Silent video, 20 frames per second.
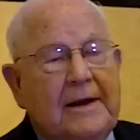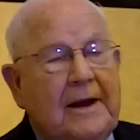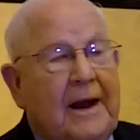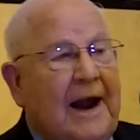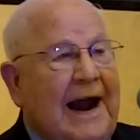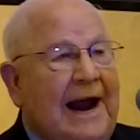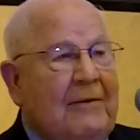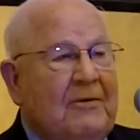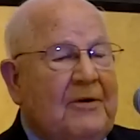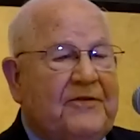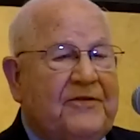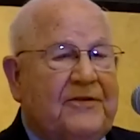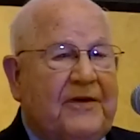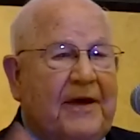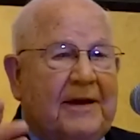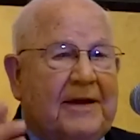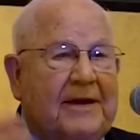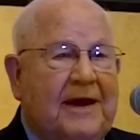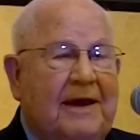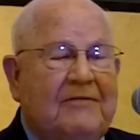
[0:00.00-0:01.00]
And I was
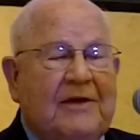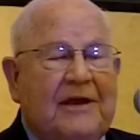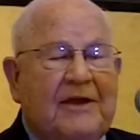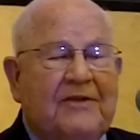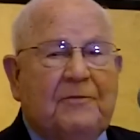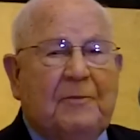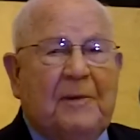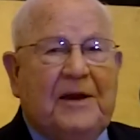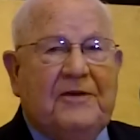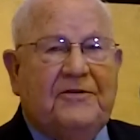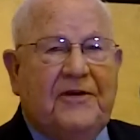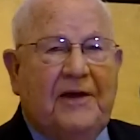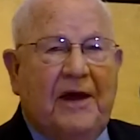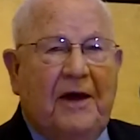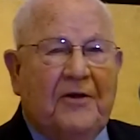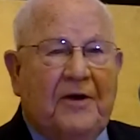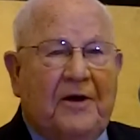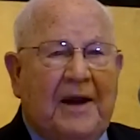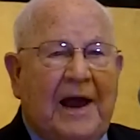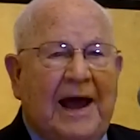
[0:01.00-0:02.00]
giving a speech the
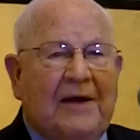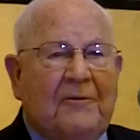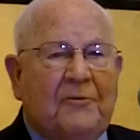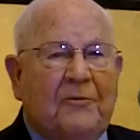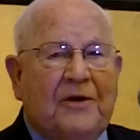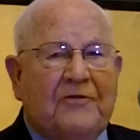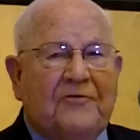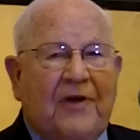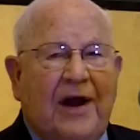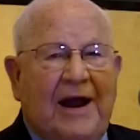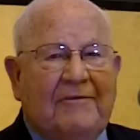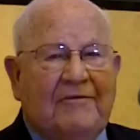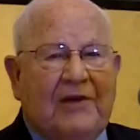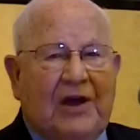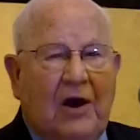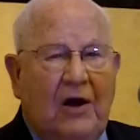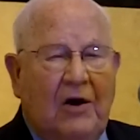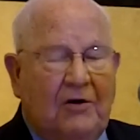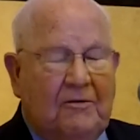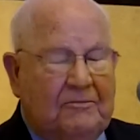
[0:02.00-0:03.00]
other night, we're
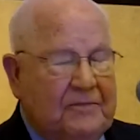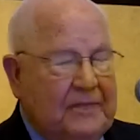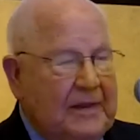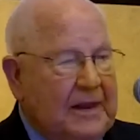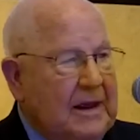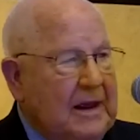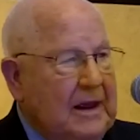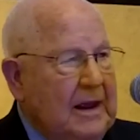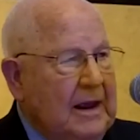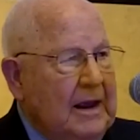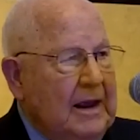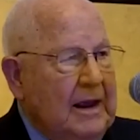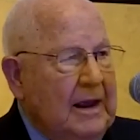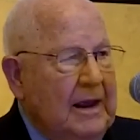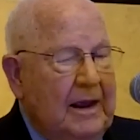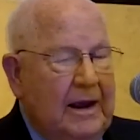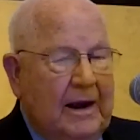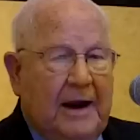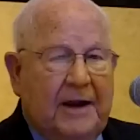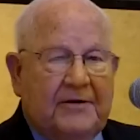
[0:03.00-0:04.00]
driving home,
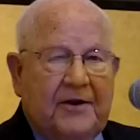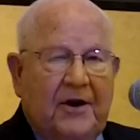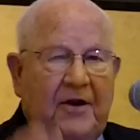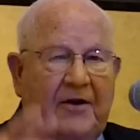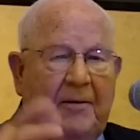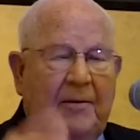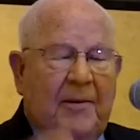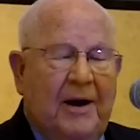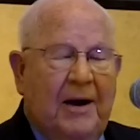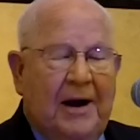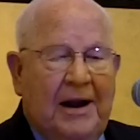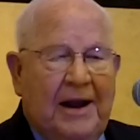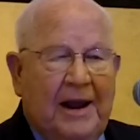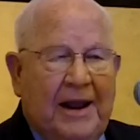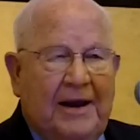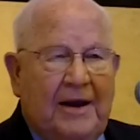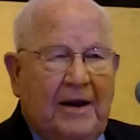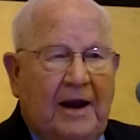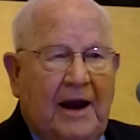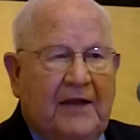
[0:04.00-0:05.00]
and I turned to Mary
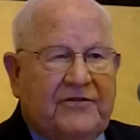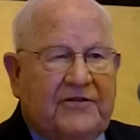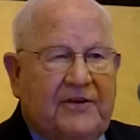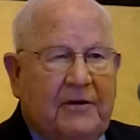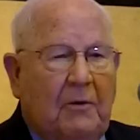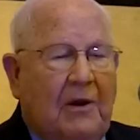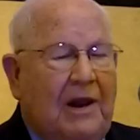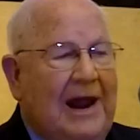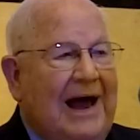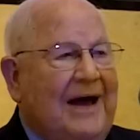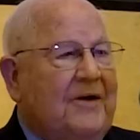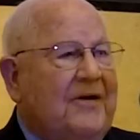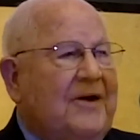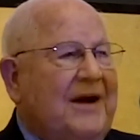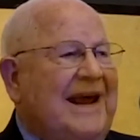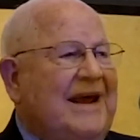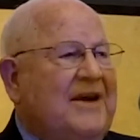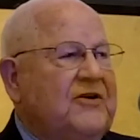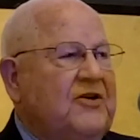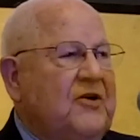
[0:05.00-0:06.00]
Elena and I said, well, how
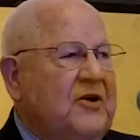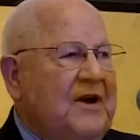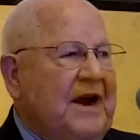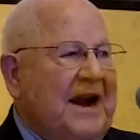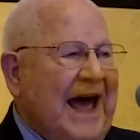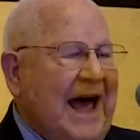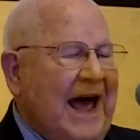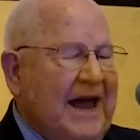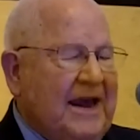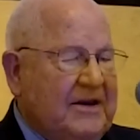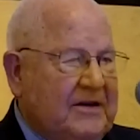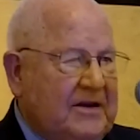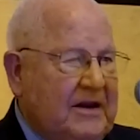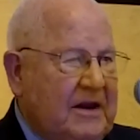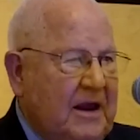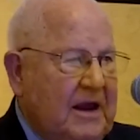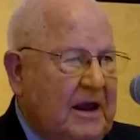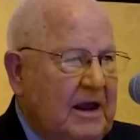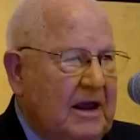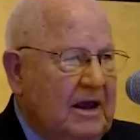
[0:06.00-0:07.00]
did I do tonight?
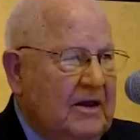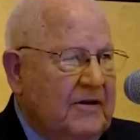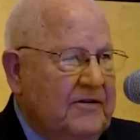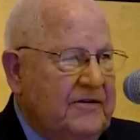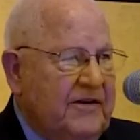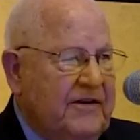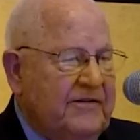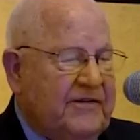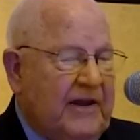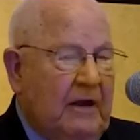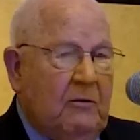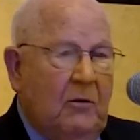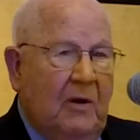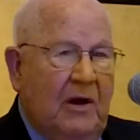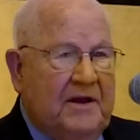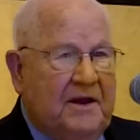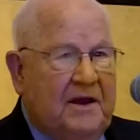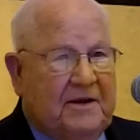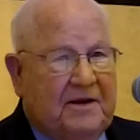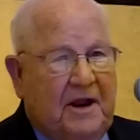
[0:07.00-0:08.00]
She said,
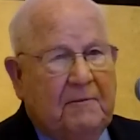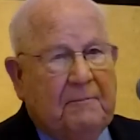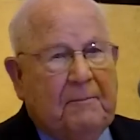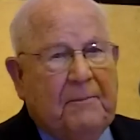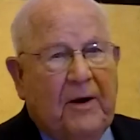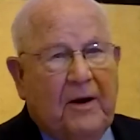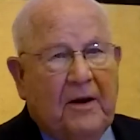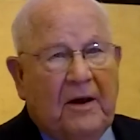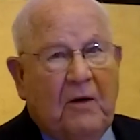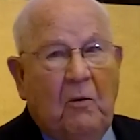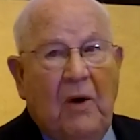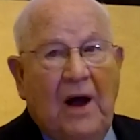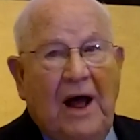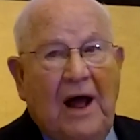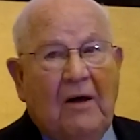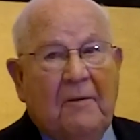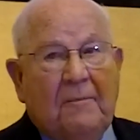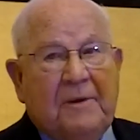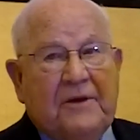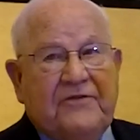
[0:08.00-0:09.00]
well, you did pretty
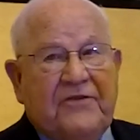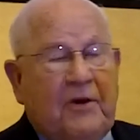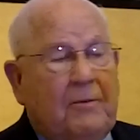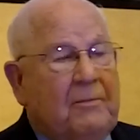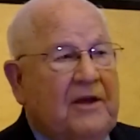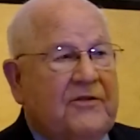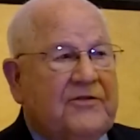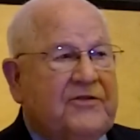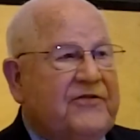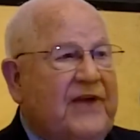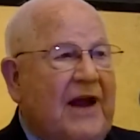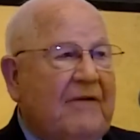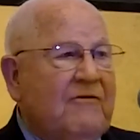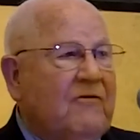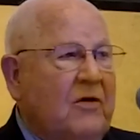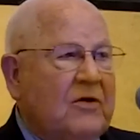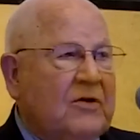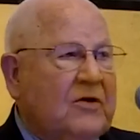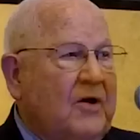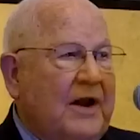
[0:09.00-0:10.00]
well, but you missed
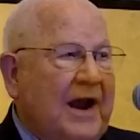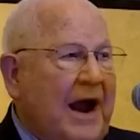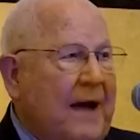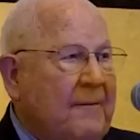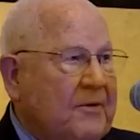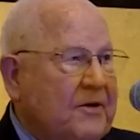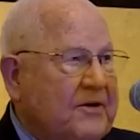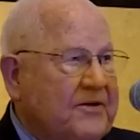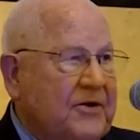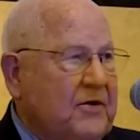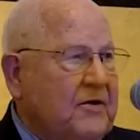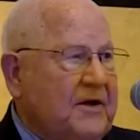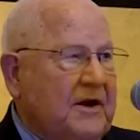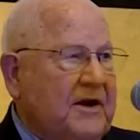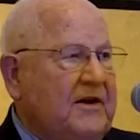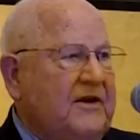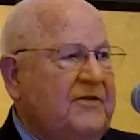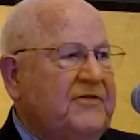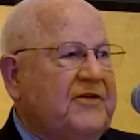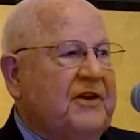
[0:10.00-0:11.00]
several good
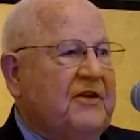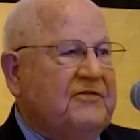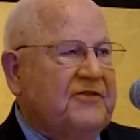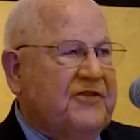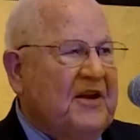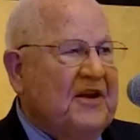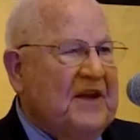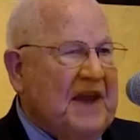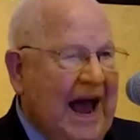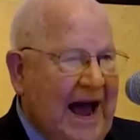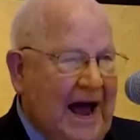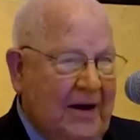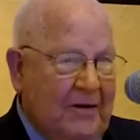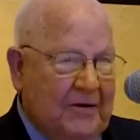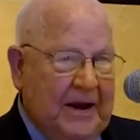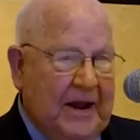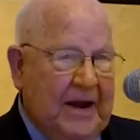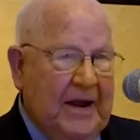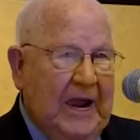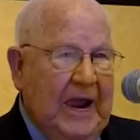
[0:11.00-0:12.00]
opportunities to sit down.
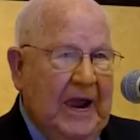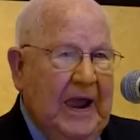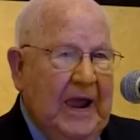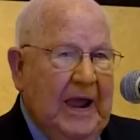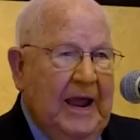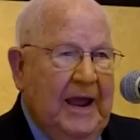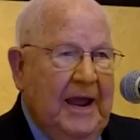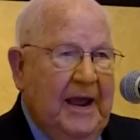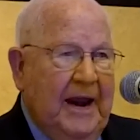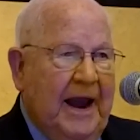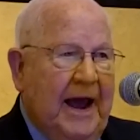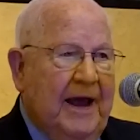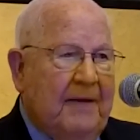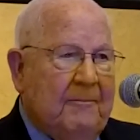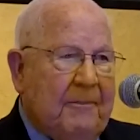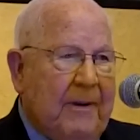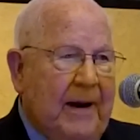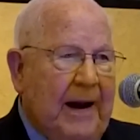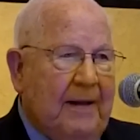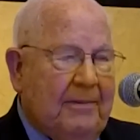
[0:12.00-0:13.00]
And I
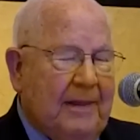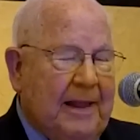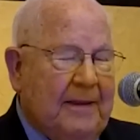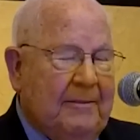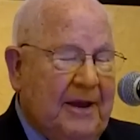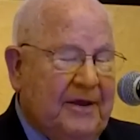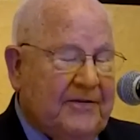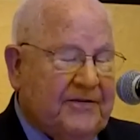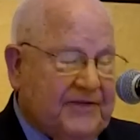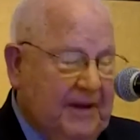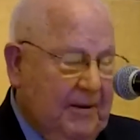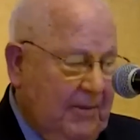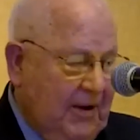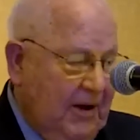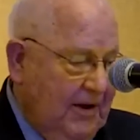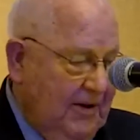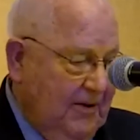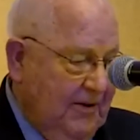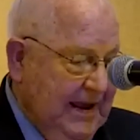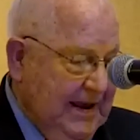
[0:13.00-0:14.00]
probably missed them
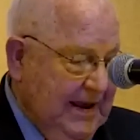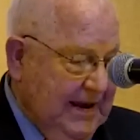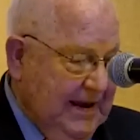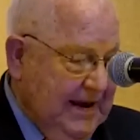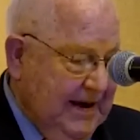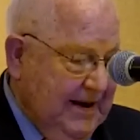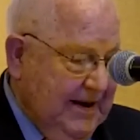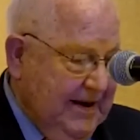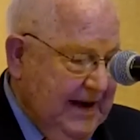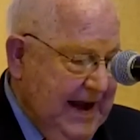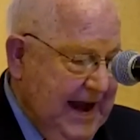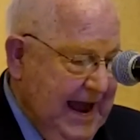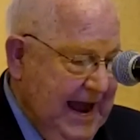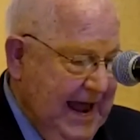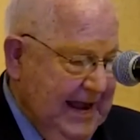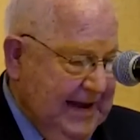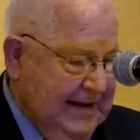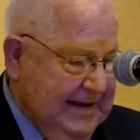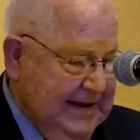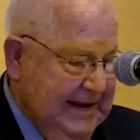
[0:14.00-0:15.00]
already here
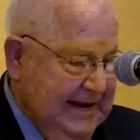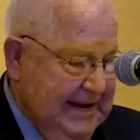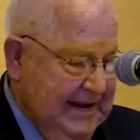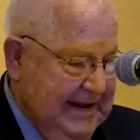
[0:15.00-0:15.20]
tonight.